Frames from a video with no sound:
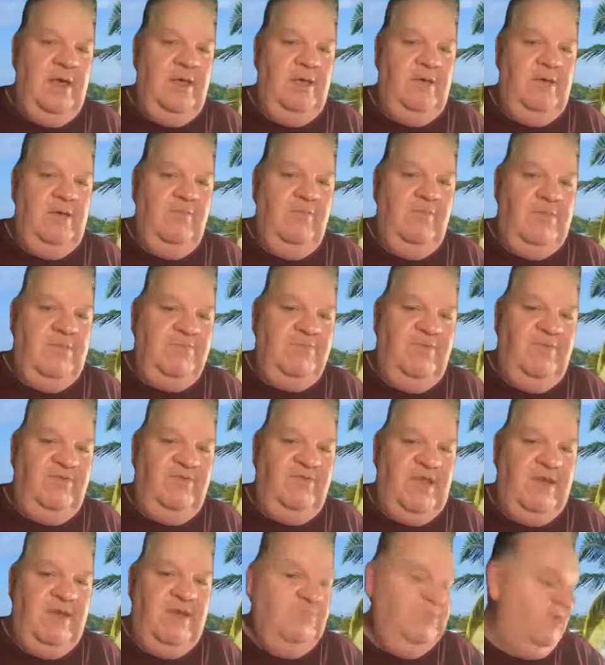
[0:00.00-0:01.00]

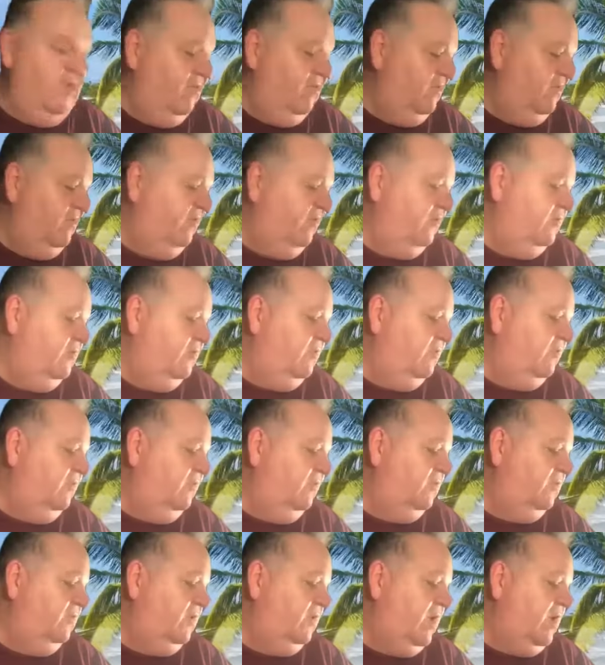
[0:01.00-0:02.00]
represent
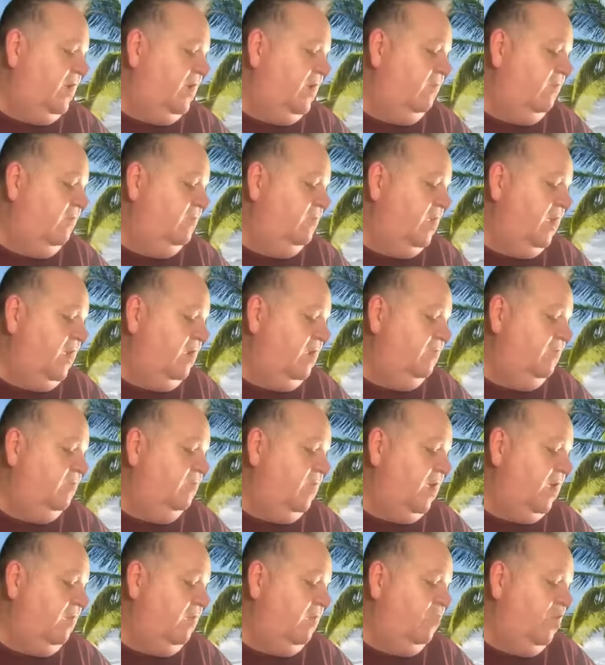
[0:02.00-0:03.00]
musicians, and
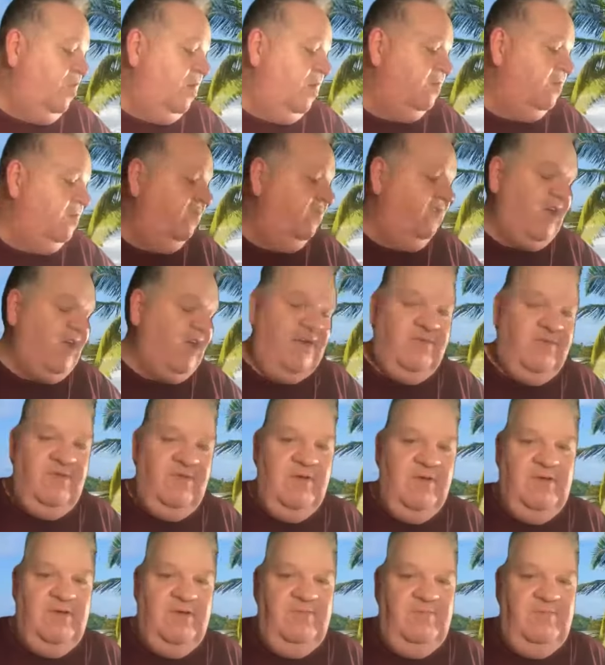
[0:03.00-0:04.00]
Michael
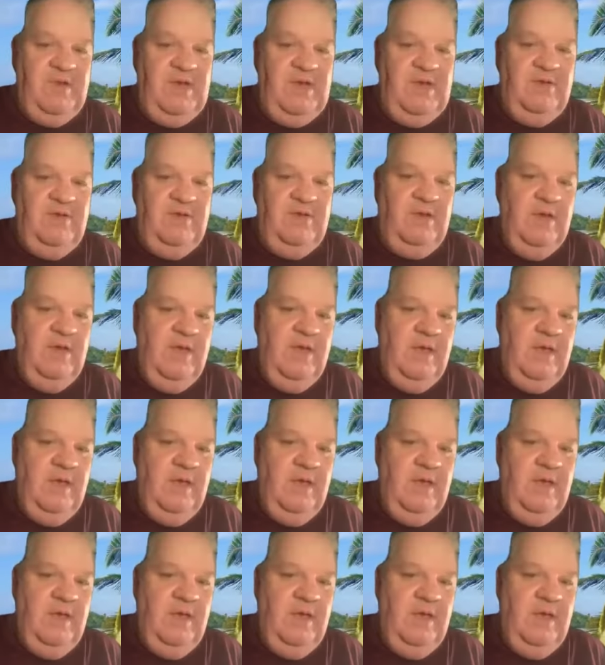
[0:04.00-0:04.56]
Jackson has been